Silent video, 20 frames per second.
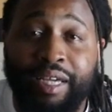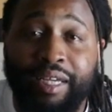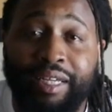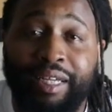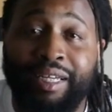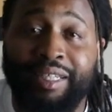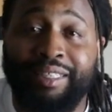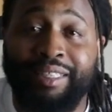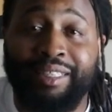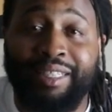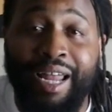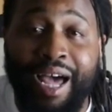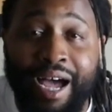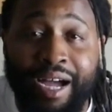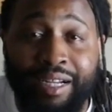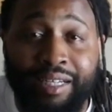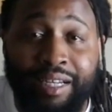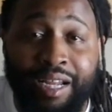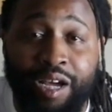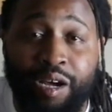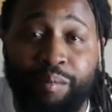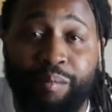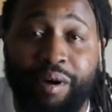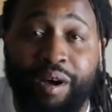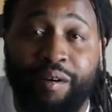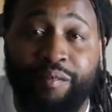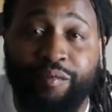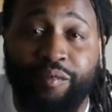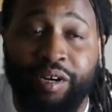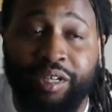Gets knocked down
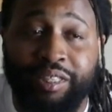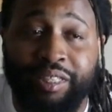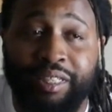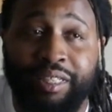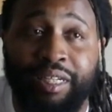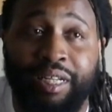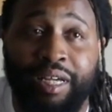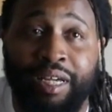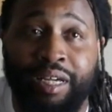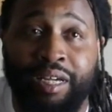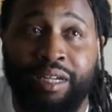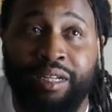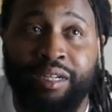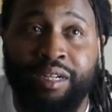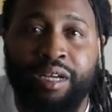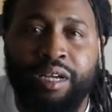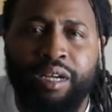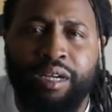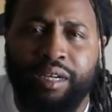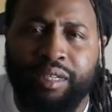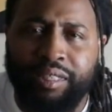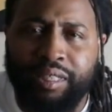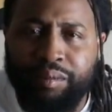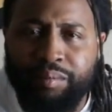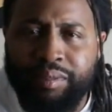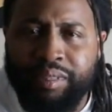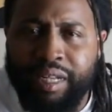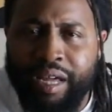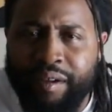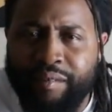by Fresh at the end because he
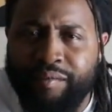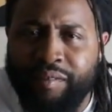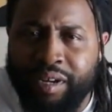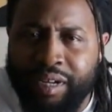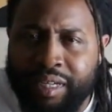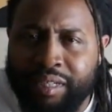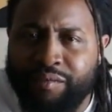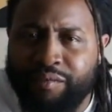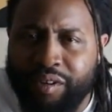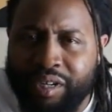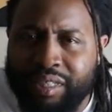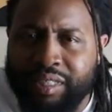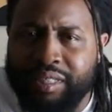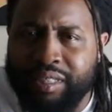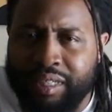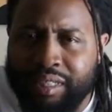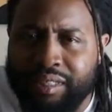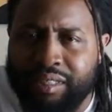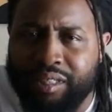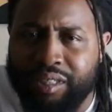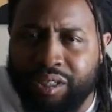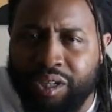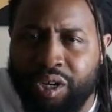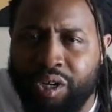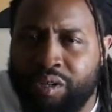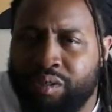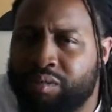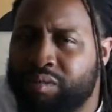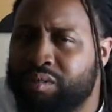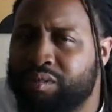was like fucking Fresh sister,
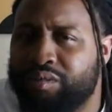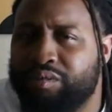yo.